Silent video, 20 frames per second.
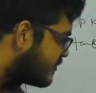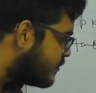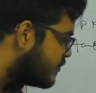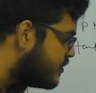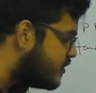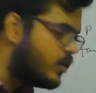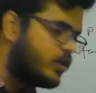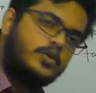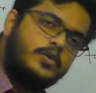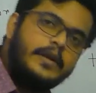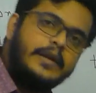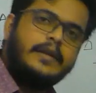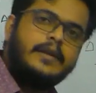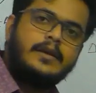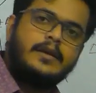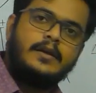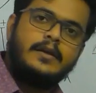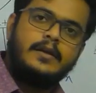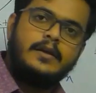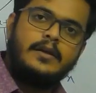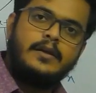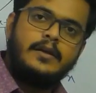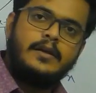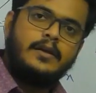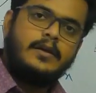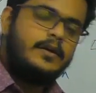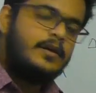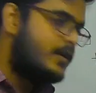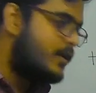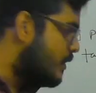to 0 to it.
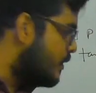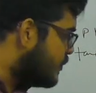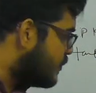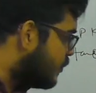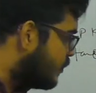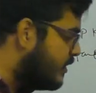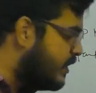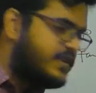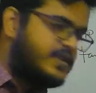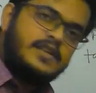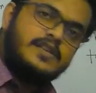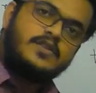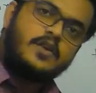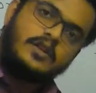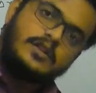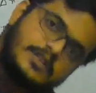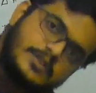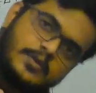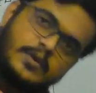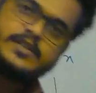So this is also